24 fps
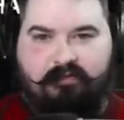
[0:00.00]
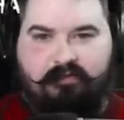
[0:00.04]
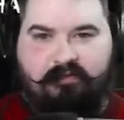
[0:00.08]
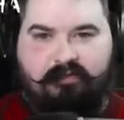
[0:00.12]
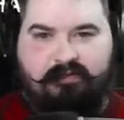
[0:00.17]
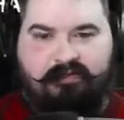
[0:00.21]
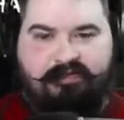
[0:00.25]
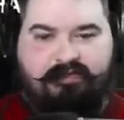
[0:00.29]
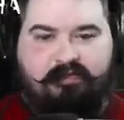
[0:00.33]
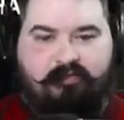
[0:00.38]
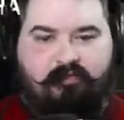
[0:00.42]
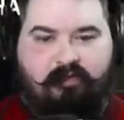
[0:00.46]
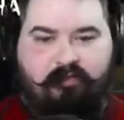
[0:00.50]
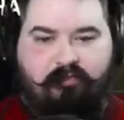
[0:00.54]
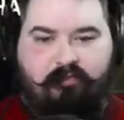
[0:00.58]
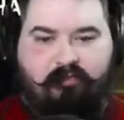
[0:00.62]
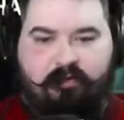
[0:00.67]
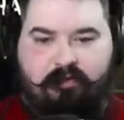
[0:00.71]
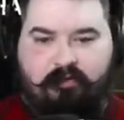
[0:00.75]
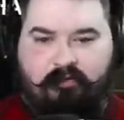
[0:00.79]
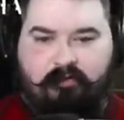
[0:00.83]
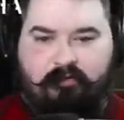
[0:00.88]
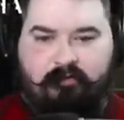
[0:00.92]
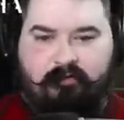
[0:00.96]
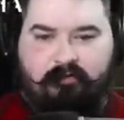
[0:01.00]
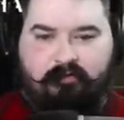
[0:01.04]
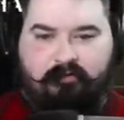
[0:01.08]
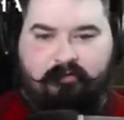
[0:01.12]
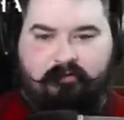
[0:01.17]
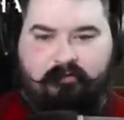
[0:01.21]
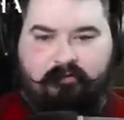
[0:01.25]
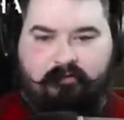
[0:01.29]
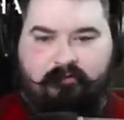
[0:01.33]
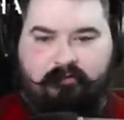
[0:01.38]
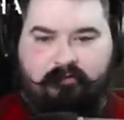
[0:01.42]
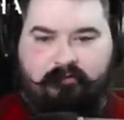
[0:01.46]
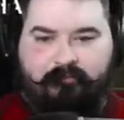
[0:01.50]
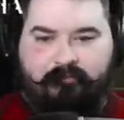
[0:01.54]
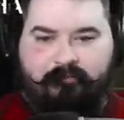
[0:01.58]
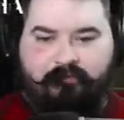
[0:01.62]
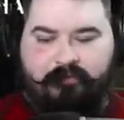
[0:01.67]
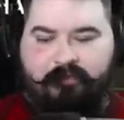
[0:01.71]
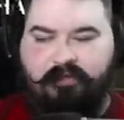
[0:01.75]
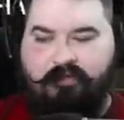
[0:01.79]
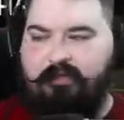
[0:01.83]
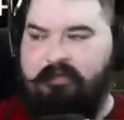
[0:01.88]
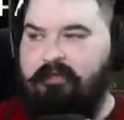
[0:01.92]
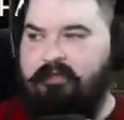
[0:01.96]
DC maybe.
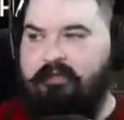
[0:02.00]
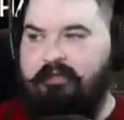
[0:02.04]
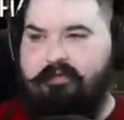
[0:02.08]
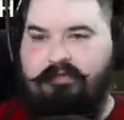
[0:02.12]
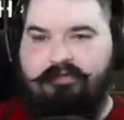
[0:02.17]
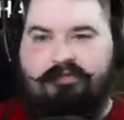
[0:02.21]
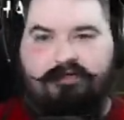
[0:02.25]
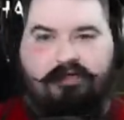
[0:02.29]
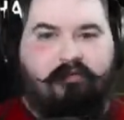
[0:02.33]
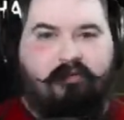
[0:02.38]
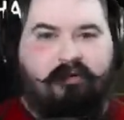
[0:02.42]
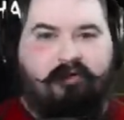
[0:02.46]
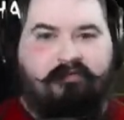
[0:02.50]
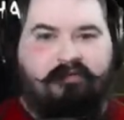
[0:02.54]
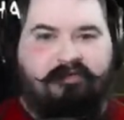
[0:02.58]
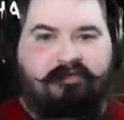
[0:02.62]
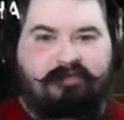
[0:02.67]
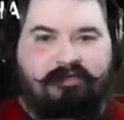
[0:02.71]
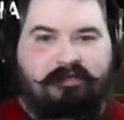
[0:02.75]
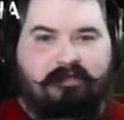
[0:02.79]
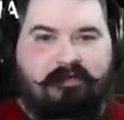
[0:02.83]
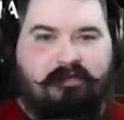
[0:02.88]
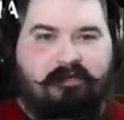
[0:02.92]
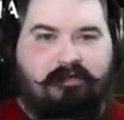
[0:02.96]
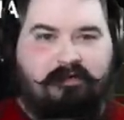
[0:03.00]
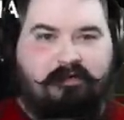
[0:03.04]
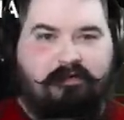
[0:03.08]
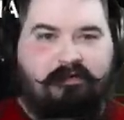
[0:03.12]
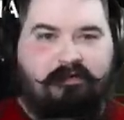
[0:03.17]
Jake might have DC'd.